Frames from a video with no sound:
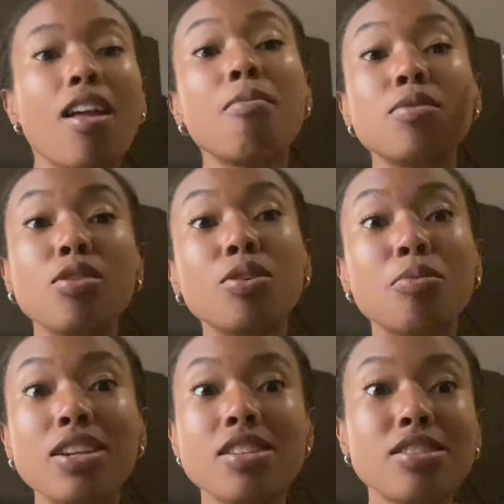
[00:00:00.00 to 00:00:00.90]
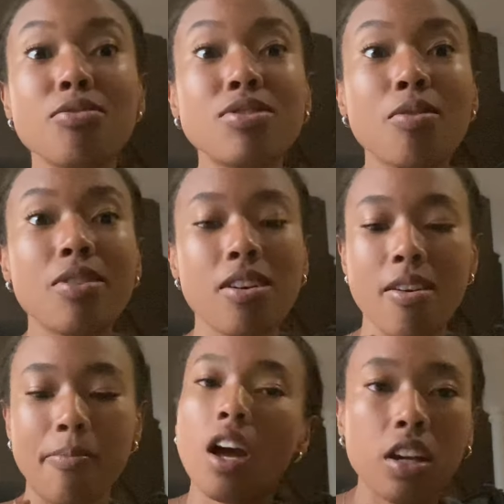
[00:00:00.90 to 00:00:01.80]
I'm the only one that doesn't know what's going
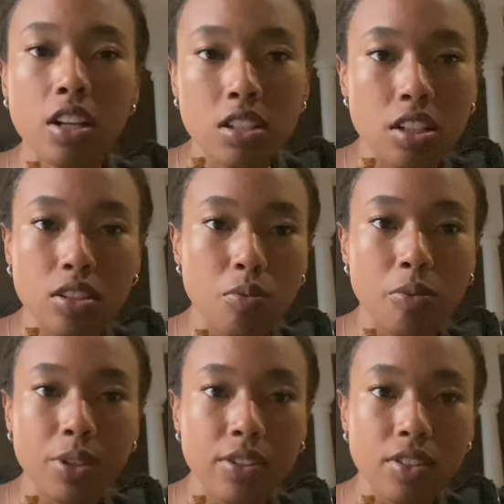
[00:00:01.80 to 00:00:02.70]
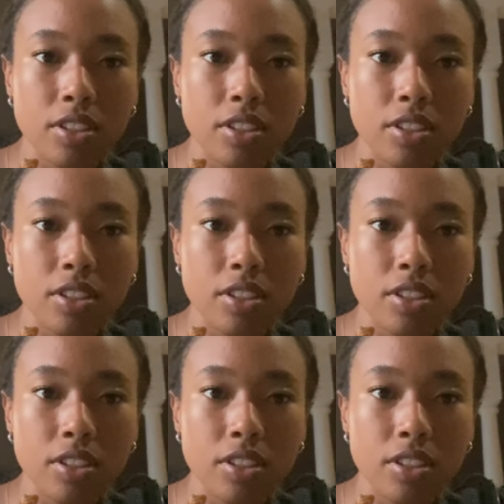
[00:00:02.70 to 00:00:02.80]
on. I cannot tell you what we learned